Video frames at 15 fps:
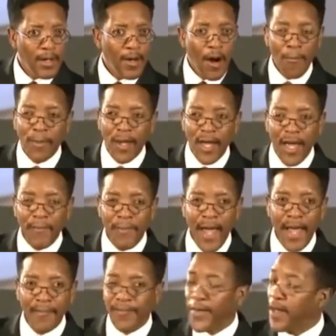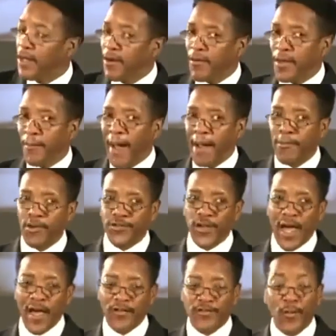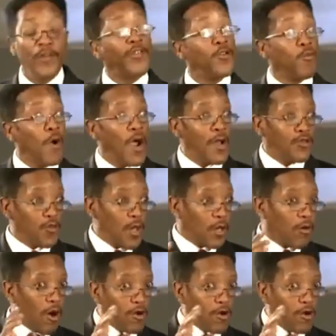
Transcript: You don't believe me? Look what the Bible says. It says, whereunto he